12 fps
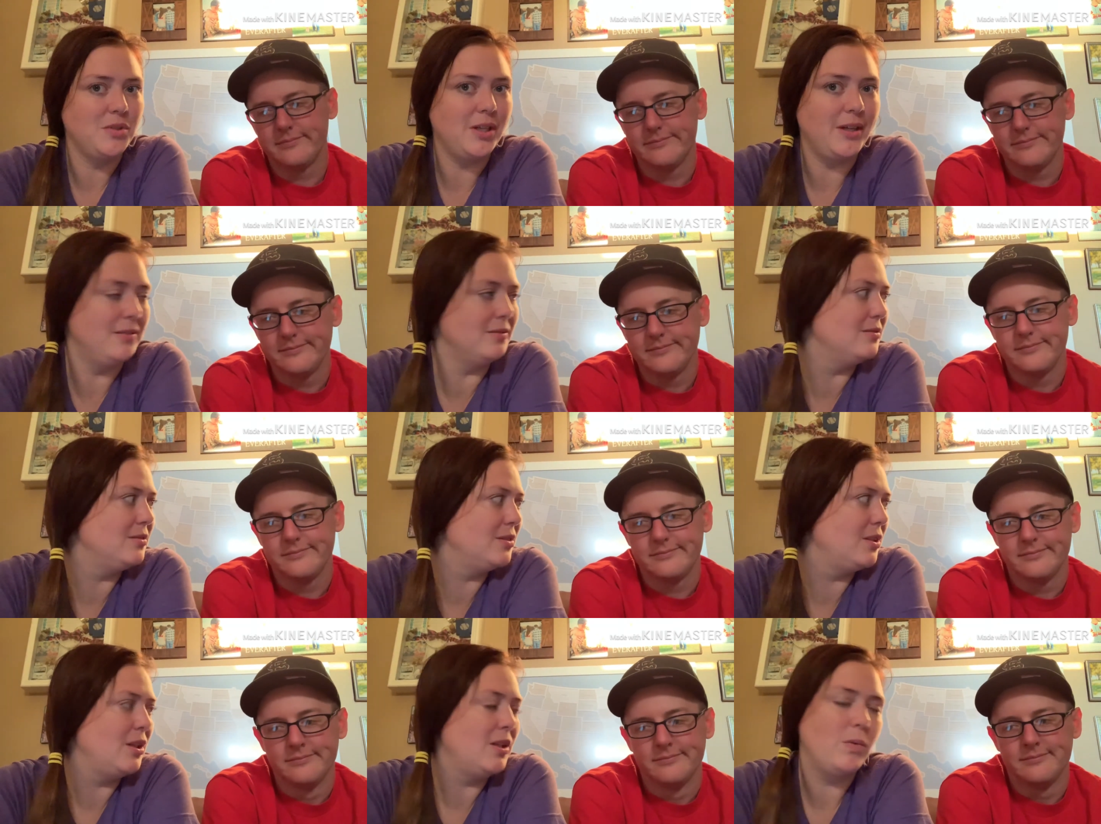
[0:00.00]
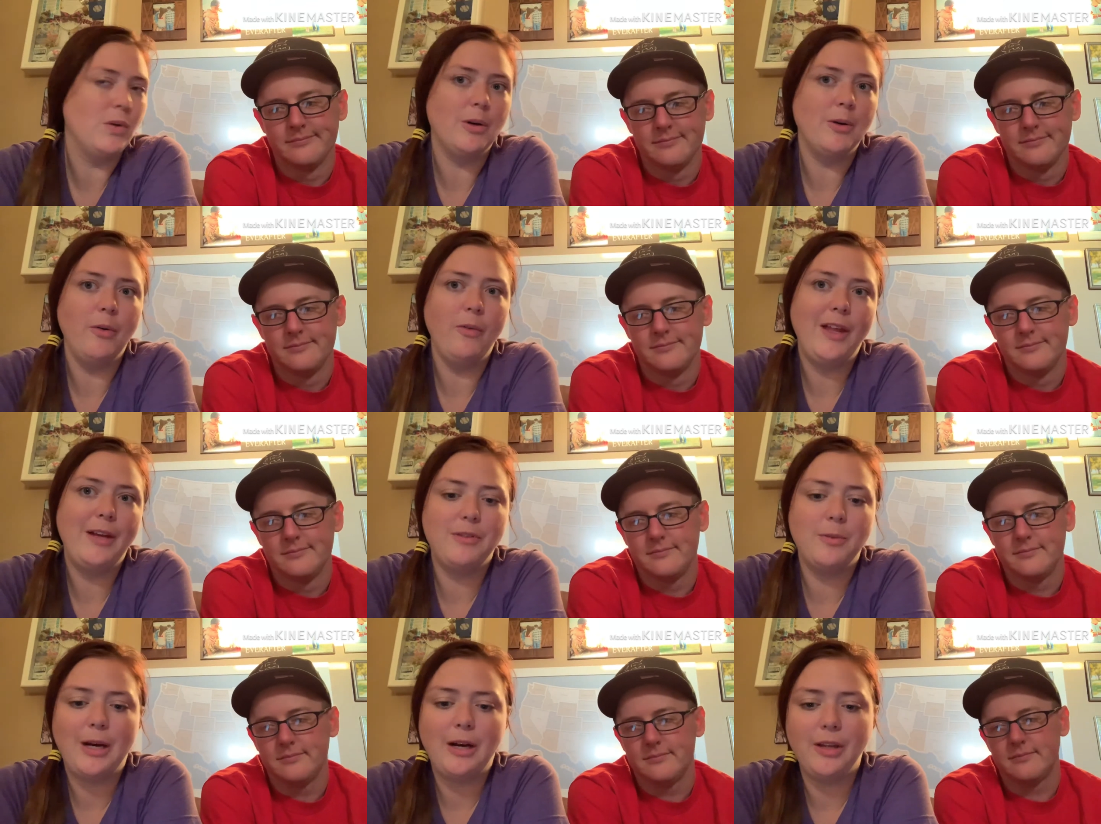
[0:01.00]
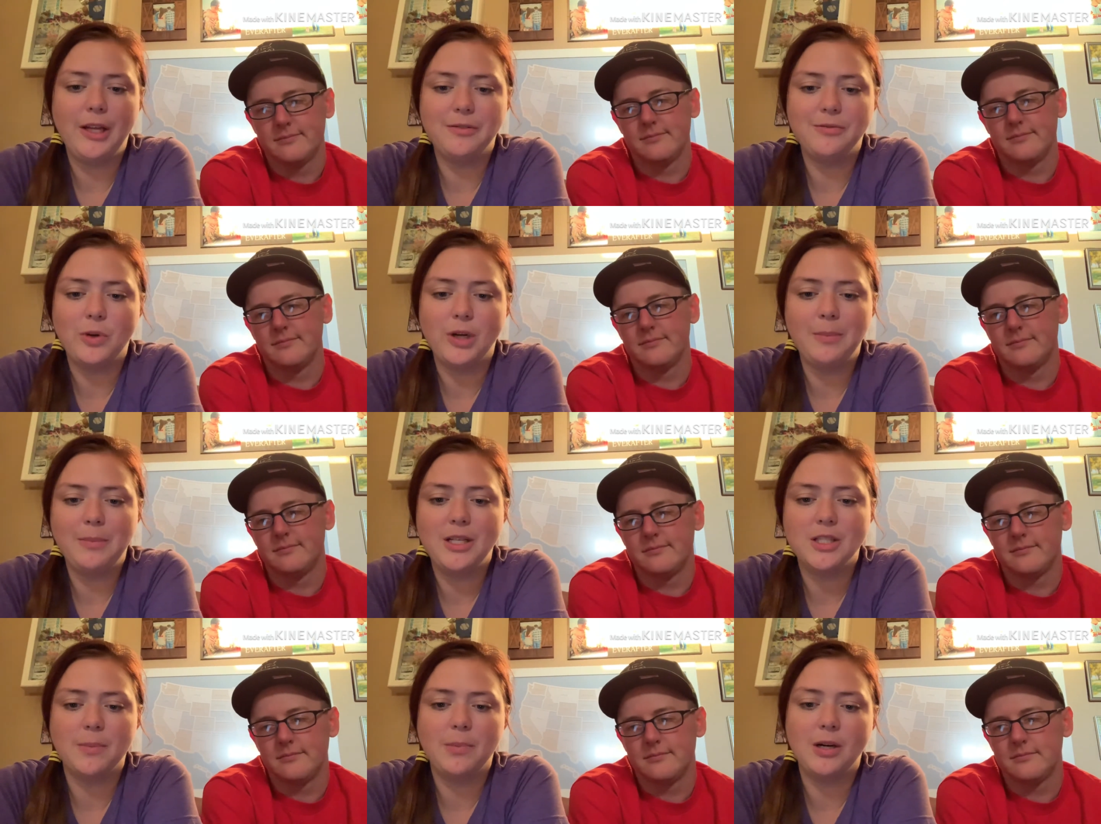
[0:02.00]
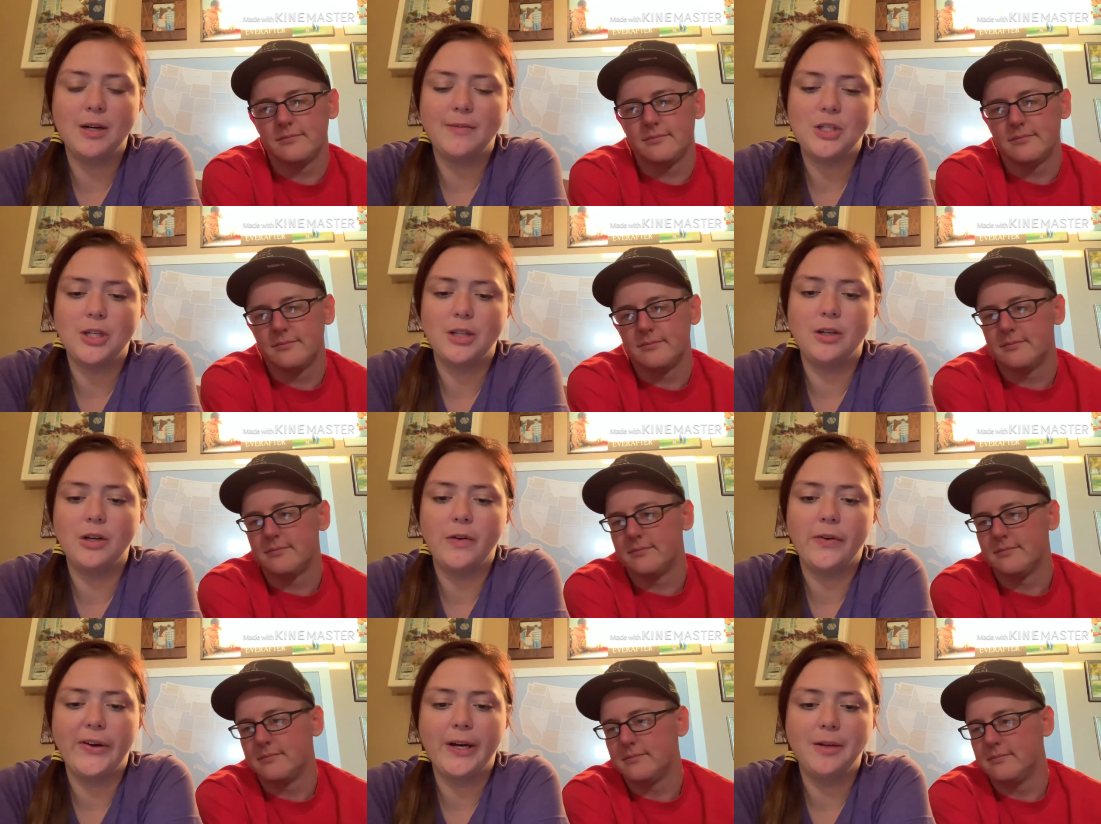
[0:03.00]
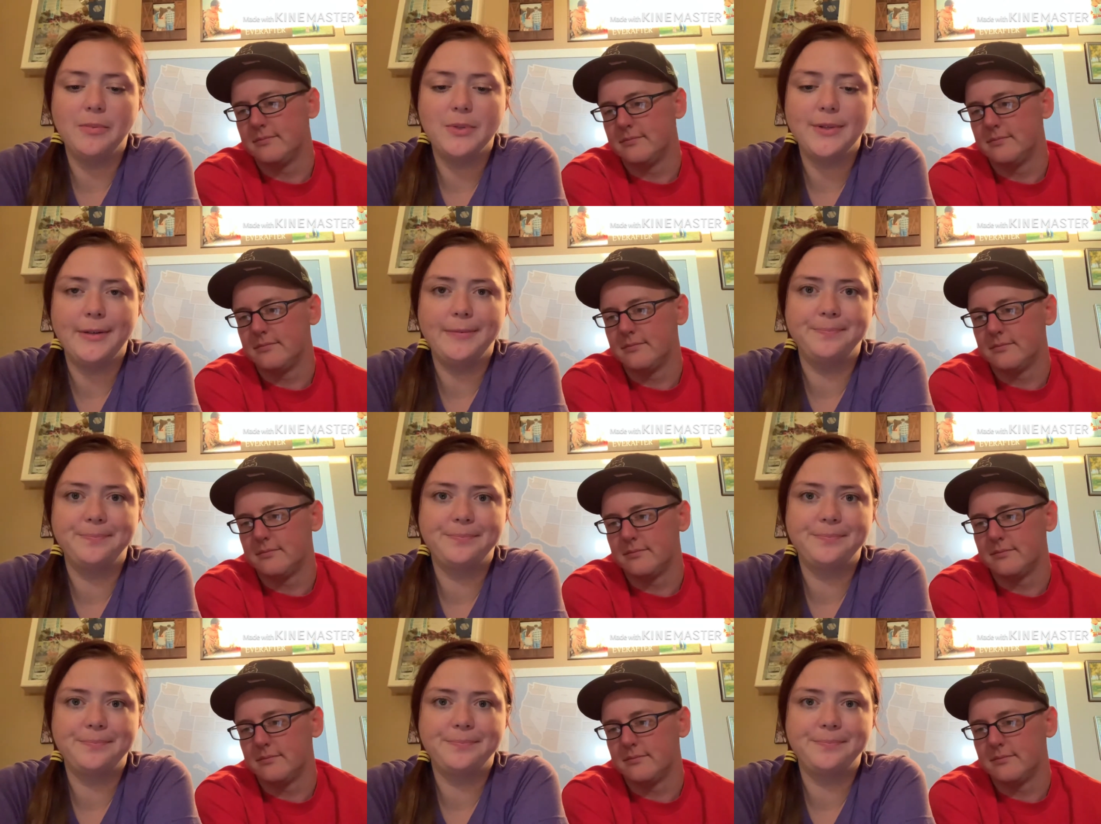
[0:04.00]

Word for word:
Speaker 1: So or lived about like 40 minutes apart of each other growing up, so